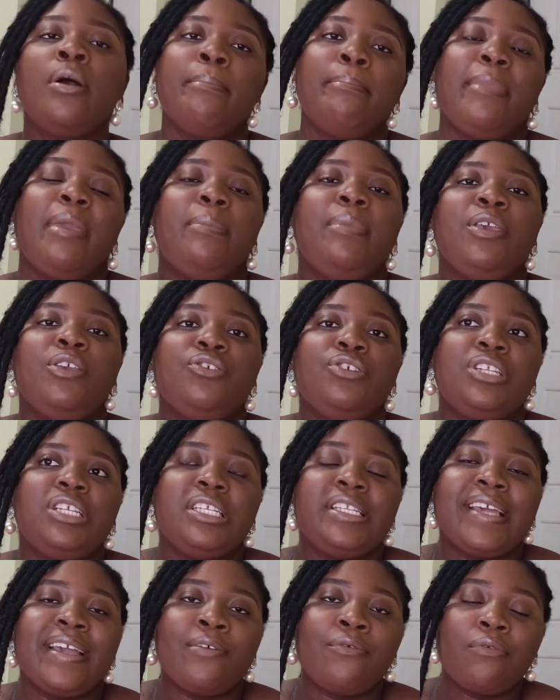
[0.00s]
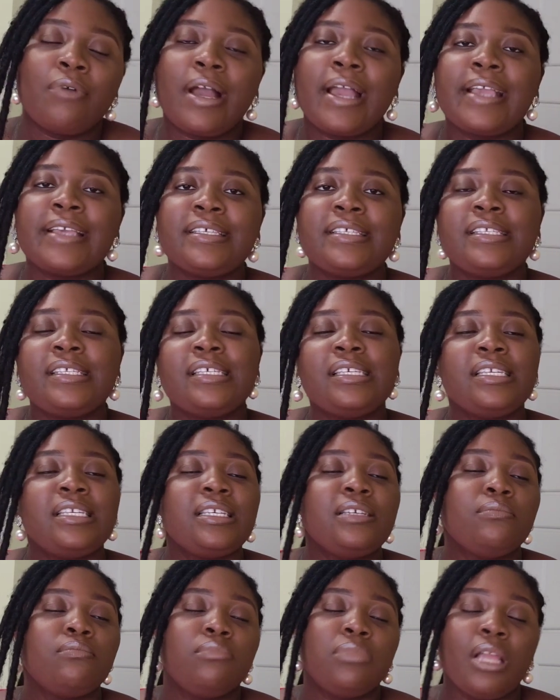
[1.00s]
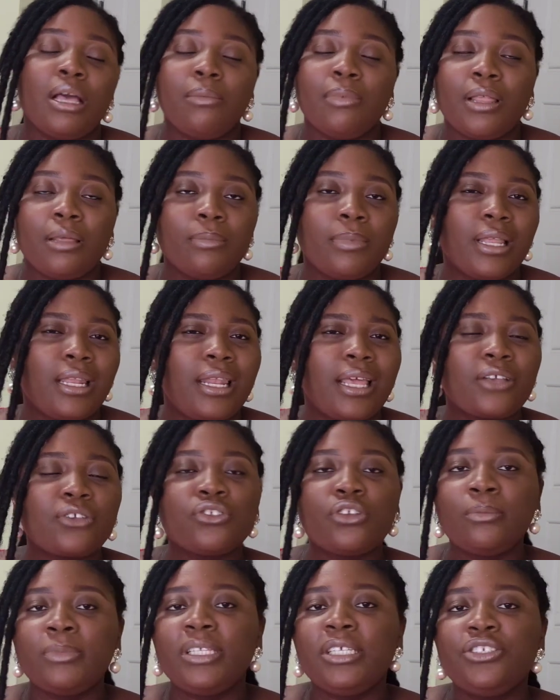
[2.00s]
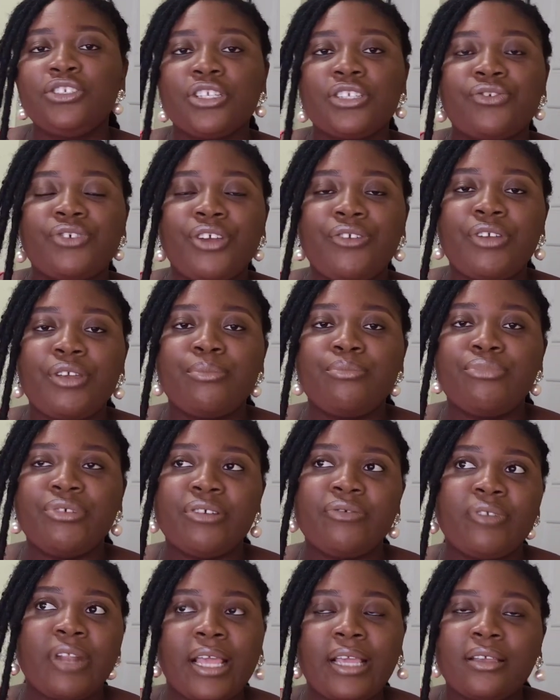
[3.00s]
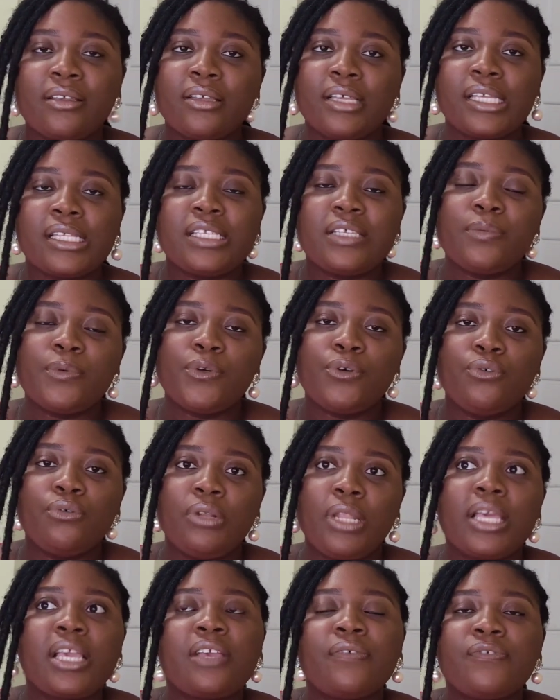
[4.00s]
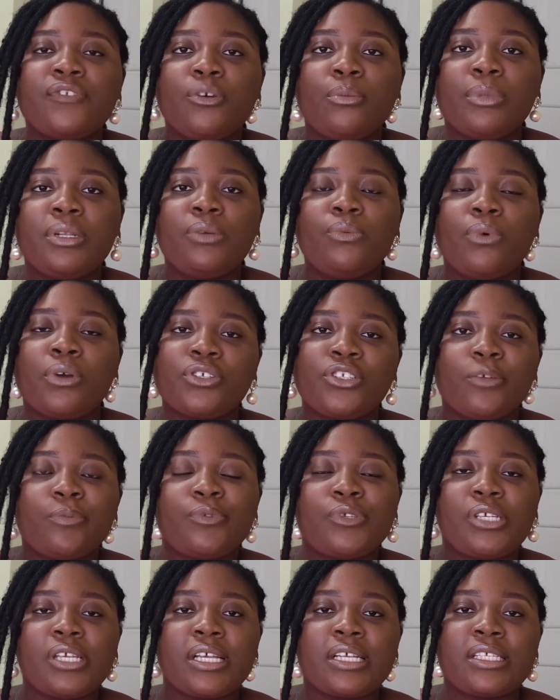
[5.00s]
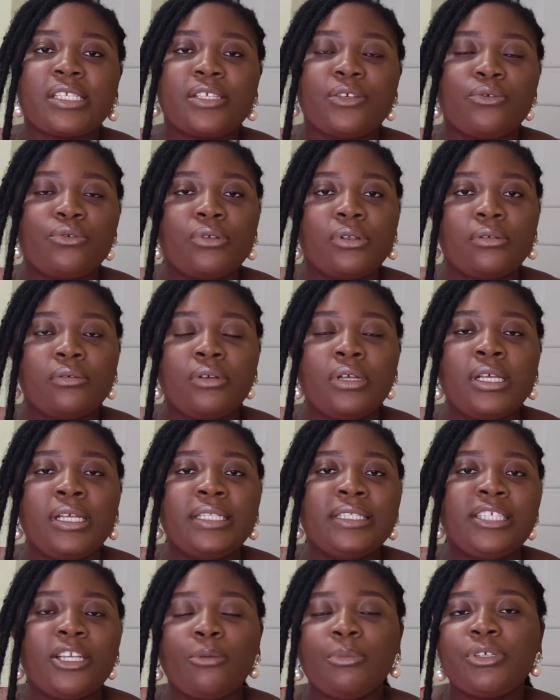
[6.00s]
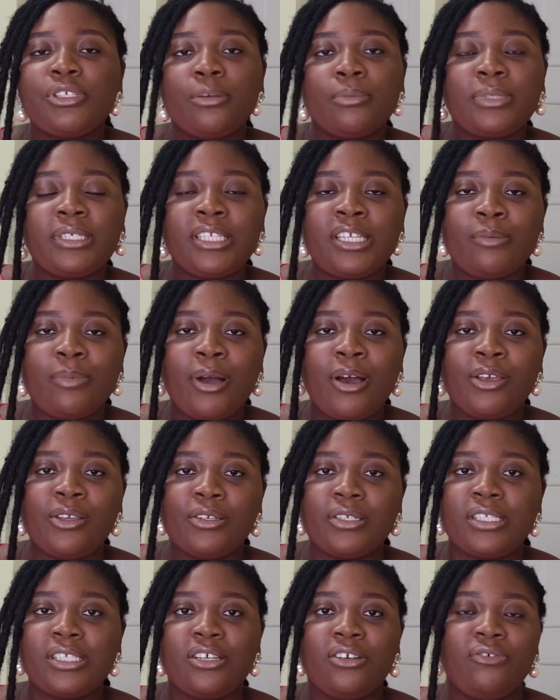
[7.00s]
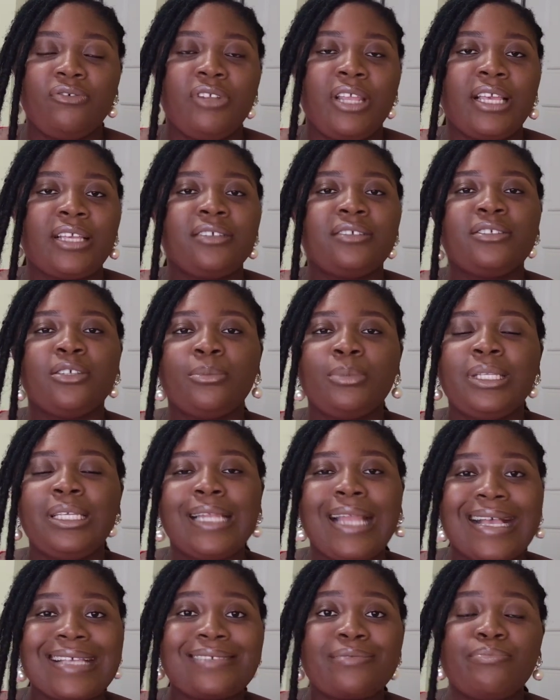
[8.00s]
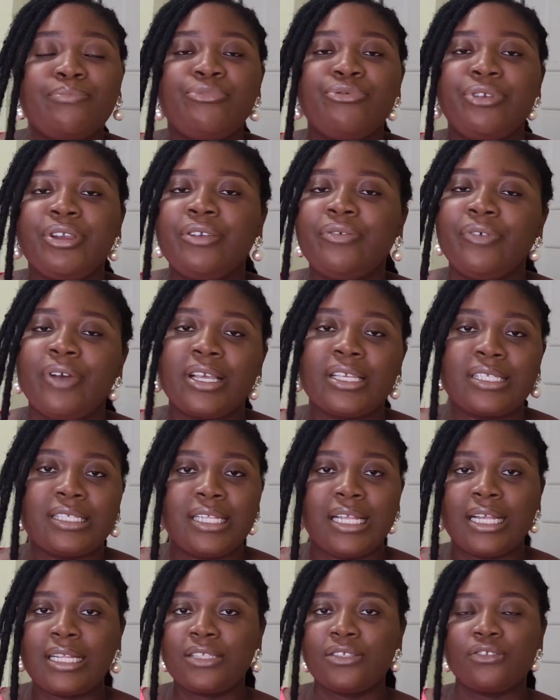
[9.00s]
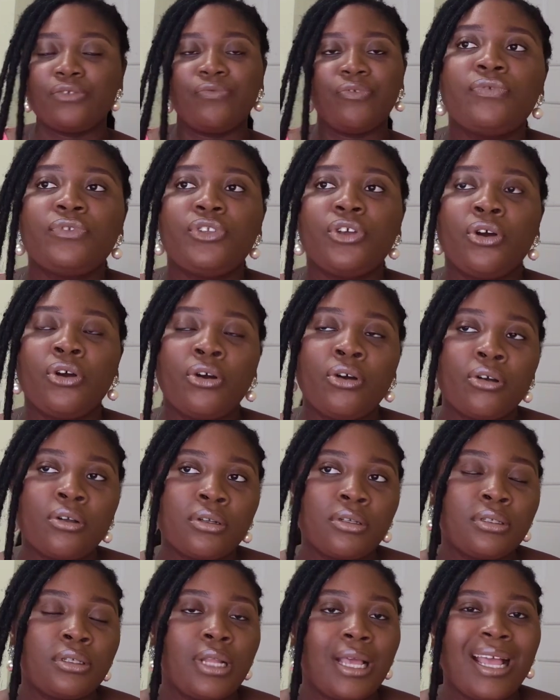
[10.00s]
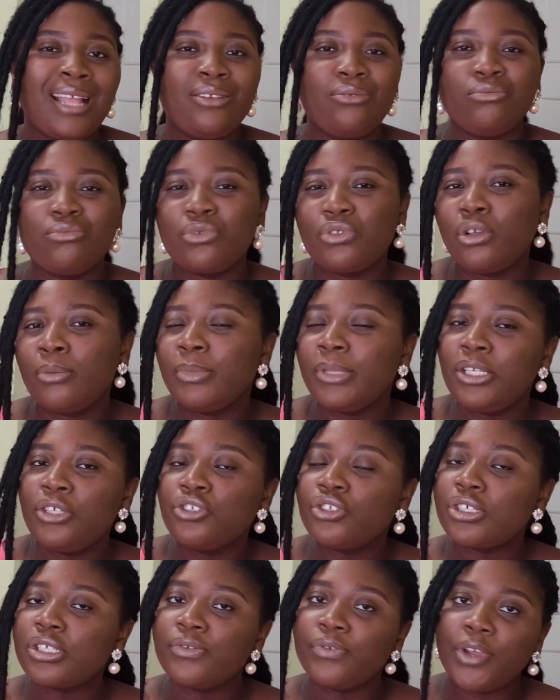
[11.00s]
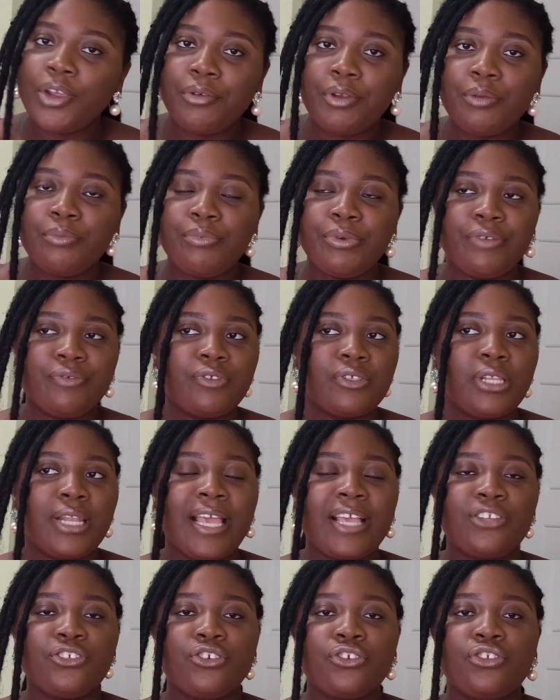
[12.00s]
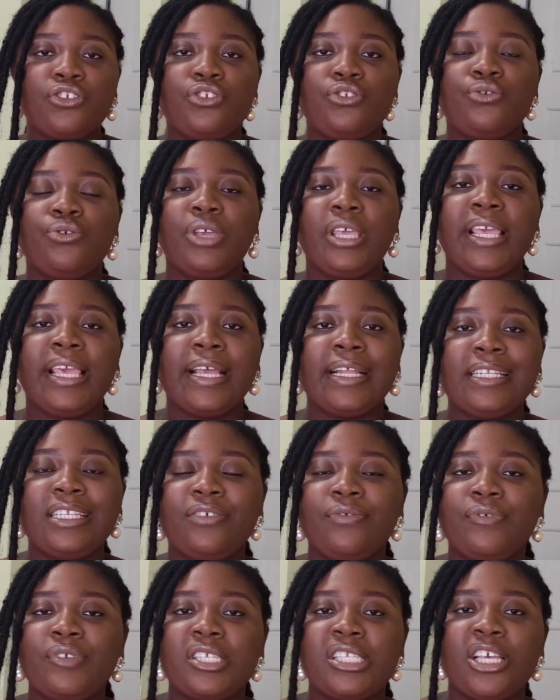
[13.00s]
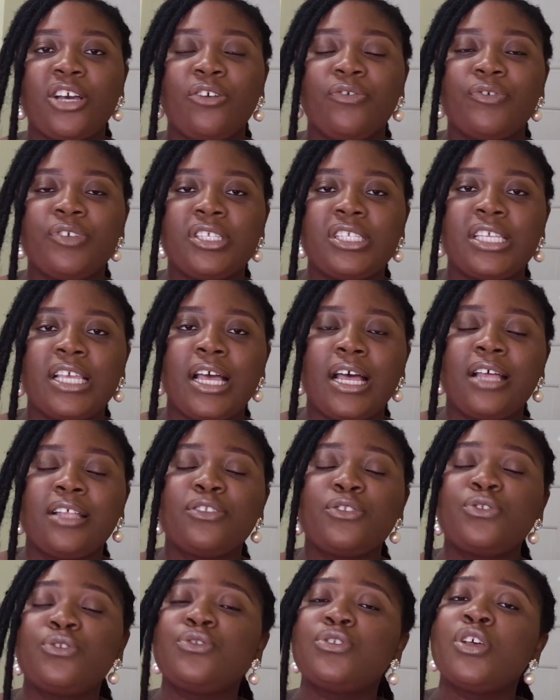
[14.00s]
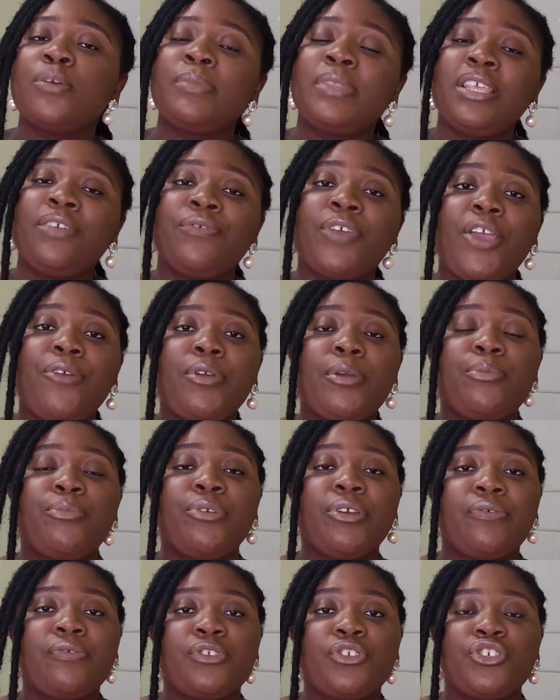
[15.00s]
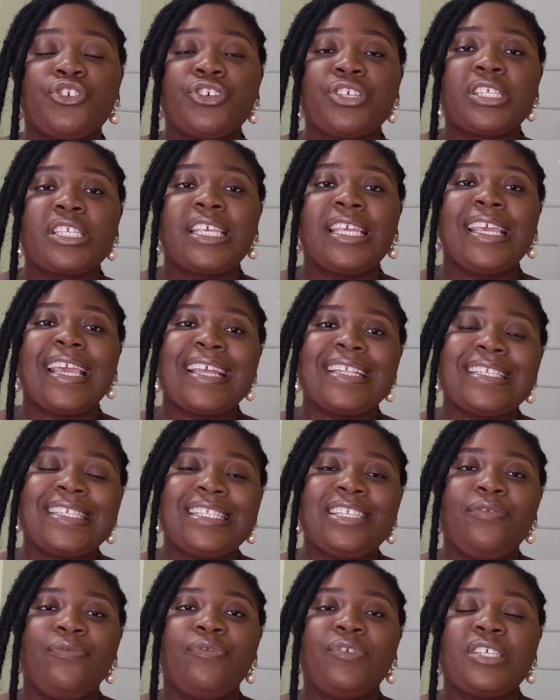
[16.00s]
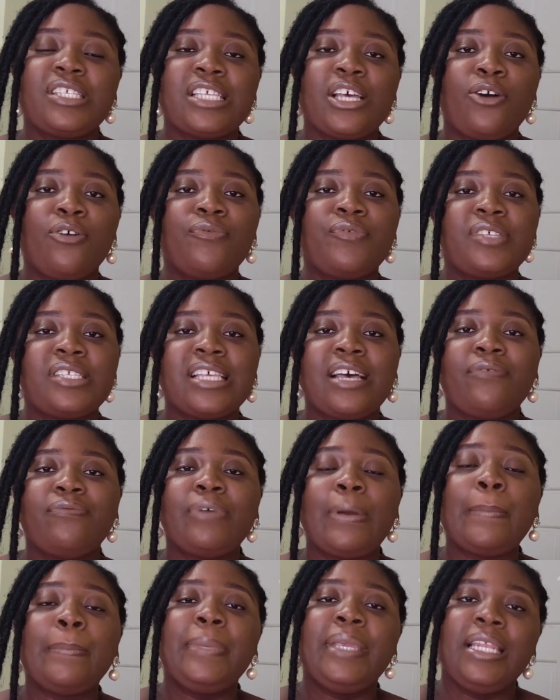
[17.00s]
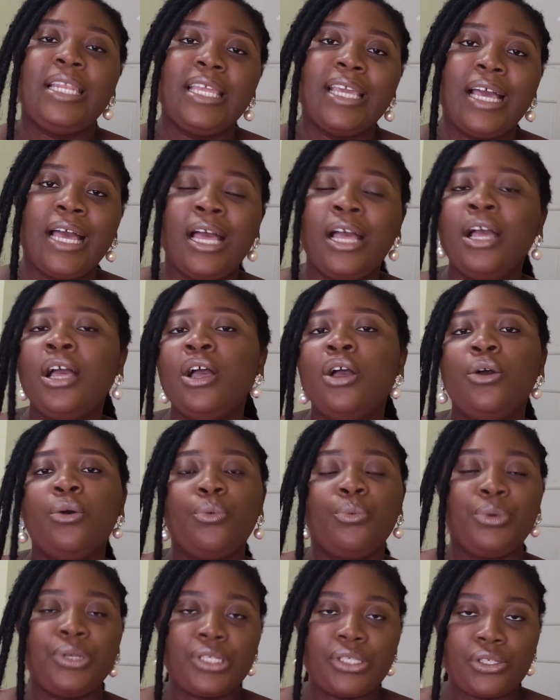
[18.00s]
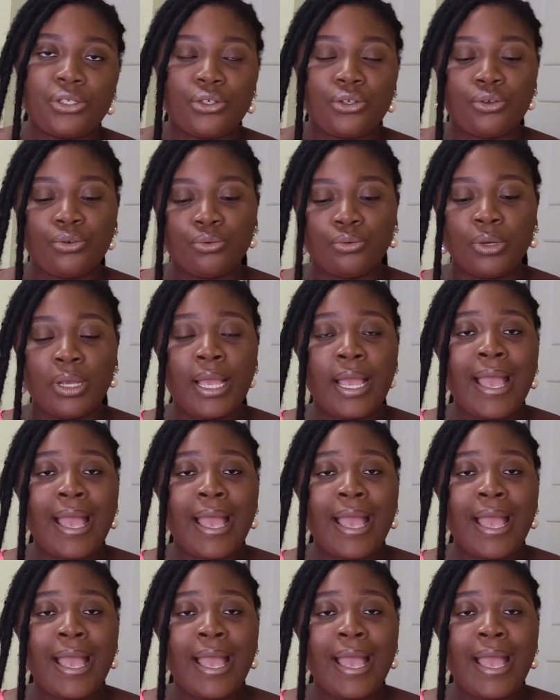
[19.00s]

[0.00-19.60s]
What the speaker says: maybe you did NYC, blah blah blah, like something just very brief, like a typical, like if somebody walks up to you and say, tell me something about yourself, like something as brief as that's done, and something just very brief to like just get the visa officer, something very brief to just get the visa officer familiar with you.